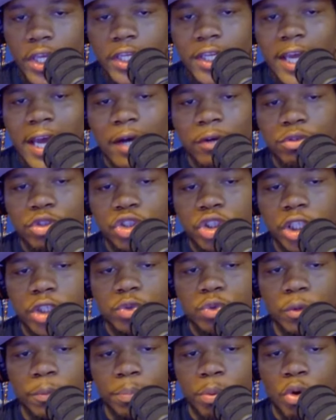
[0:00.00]
Now, it's
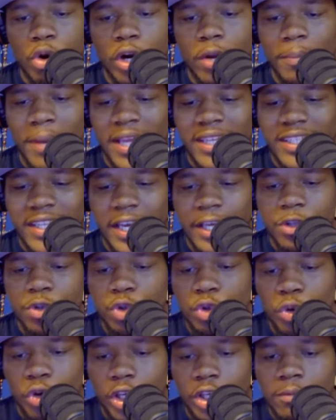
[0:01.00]
just reported by Daniel
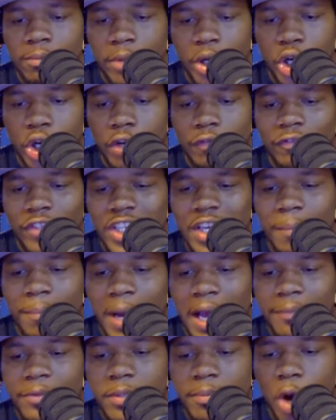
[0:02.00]
Greenberg via
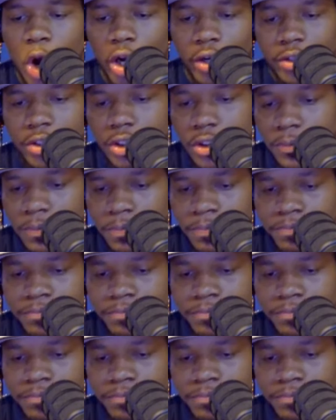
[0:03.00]
Bobby Marks